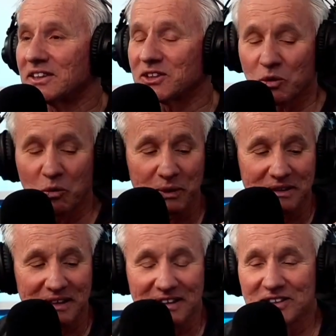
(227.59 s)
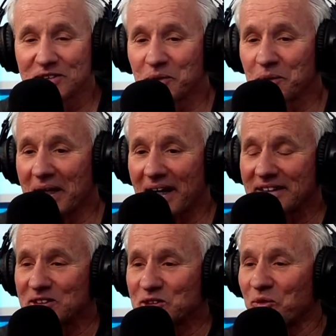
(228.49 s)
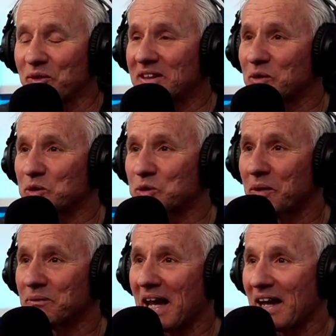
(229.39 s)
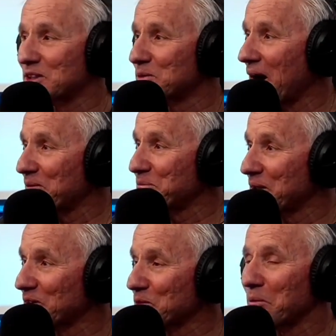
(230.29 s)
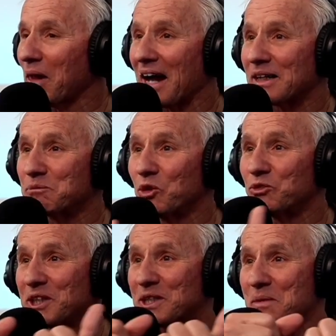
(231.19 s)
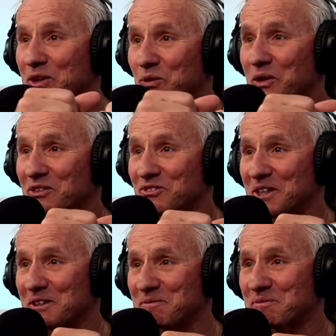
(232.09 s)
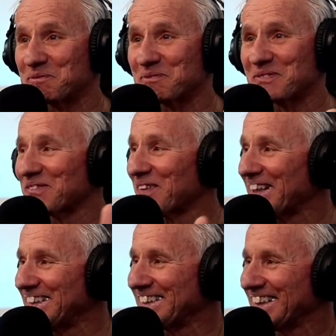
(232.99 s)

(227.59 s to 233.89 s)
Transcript: So what we did is we went out there, and Joe Rento swam down to the bottom, picked up the block, and moved it in about 20 feet, right?